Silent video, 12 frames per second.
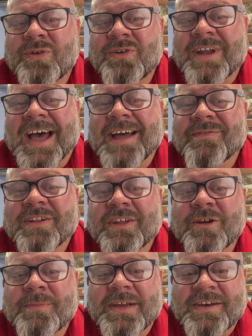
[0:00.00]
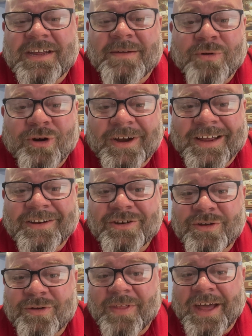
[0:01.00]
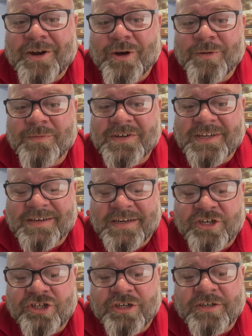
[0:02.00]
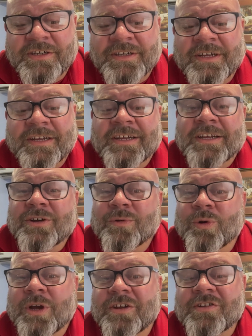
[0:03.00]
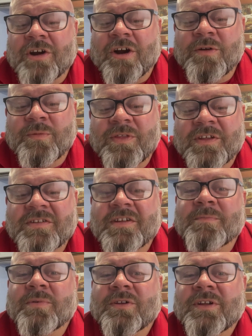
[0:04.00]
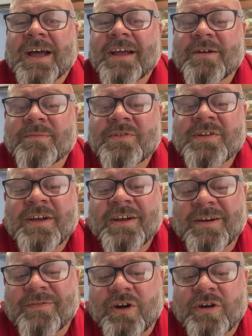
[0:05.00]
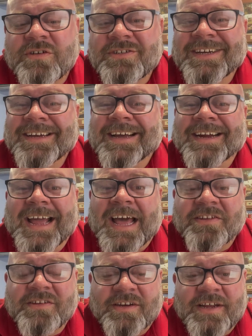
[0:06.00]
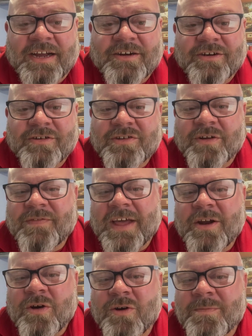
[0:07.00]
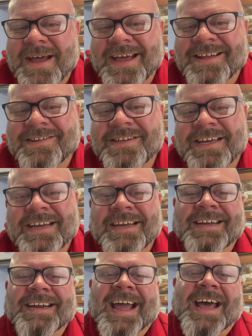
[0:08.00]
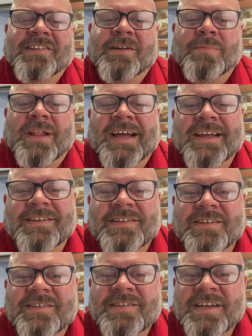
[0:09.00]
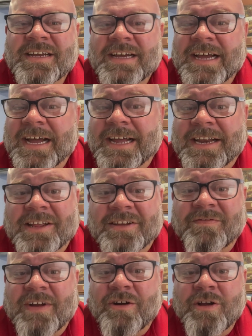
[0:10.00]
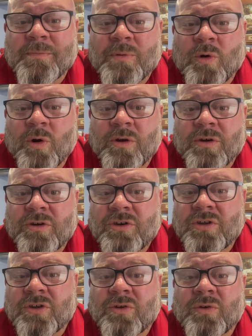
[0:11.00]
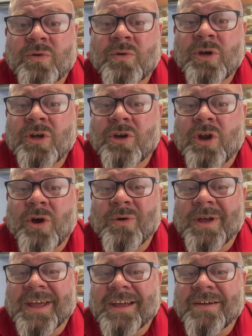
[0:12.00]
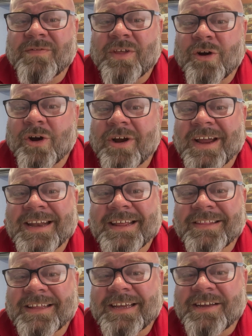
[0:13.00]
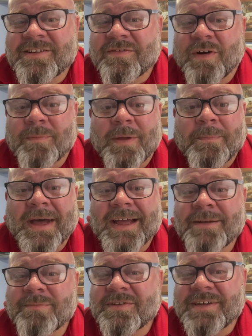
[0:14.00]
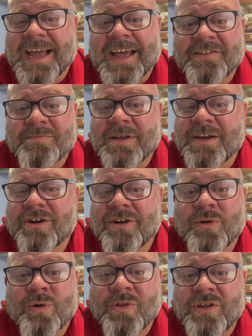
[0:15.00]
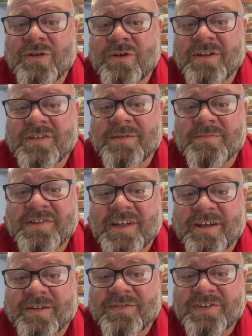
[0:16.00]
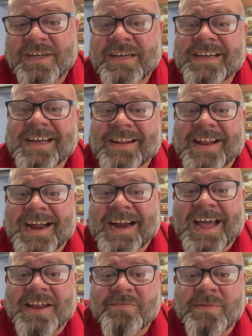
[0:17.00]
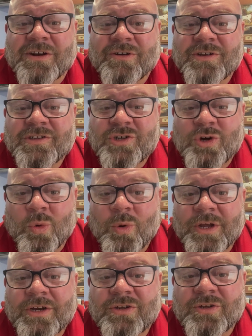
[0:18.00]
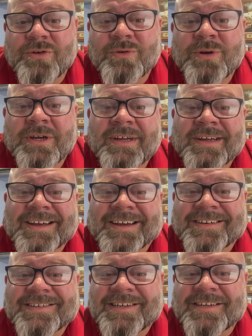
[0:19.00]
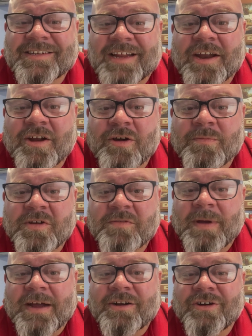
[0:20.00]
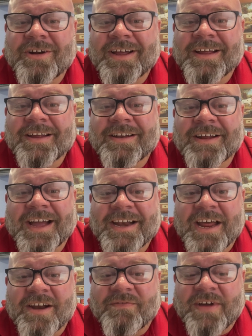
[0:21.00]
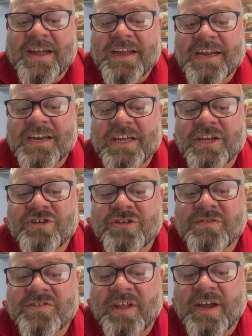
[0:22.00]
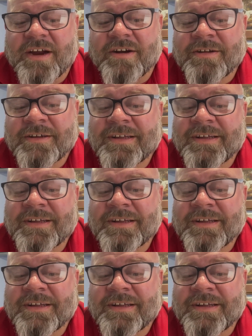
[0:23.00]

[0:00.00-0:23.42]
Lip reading: dive a little bit deeper into that home's condition. We'll get started with the simple items. First, a gas detector. So if that home has gas appliances, it is very important to know if there are any leaks from the pipes, gas meter, or the units themselves. And that gas meter is going to assist that home inspector in identifying any issues there.